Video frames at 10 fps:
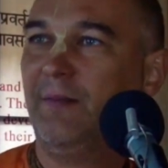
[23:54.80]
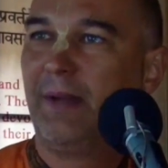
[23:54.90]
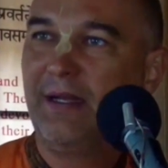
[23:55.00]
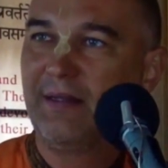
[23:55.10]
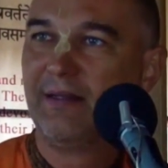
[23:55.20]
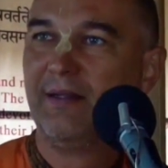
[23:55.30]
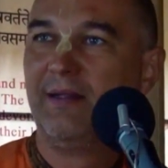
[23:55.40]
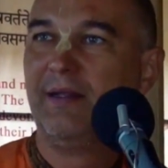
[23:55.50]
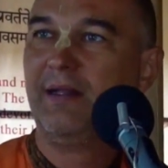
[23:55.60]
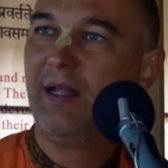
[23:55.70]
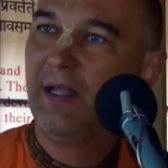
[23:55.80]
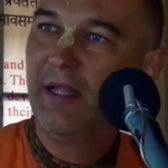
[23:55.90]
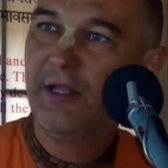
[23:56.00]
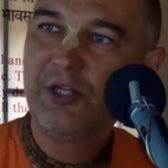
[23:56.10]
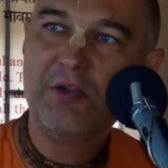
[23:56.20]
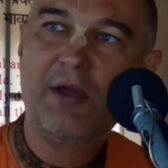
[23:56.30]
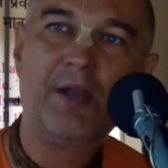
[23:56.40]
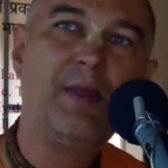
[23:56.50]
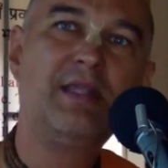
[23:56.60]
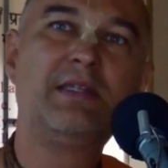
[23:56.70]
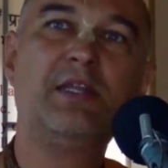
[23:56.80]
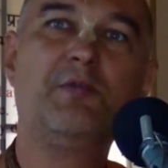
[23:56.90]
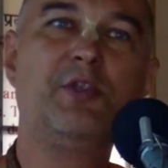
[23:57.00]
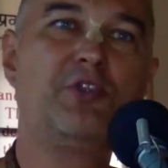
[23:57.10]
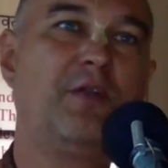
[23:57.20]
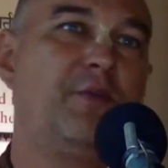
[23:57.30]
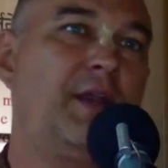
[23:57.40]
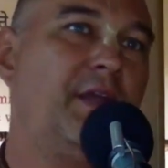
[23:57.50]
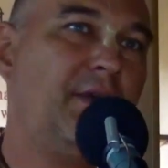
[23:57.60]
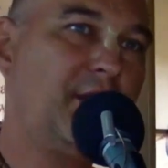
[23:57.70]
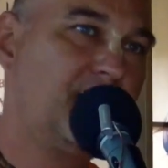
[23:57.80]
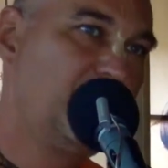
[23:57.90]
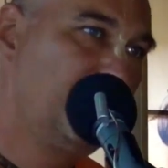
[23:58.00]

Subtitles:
But Jiva remains individual forever.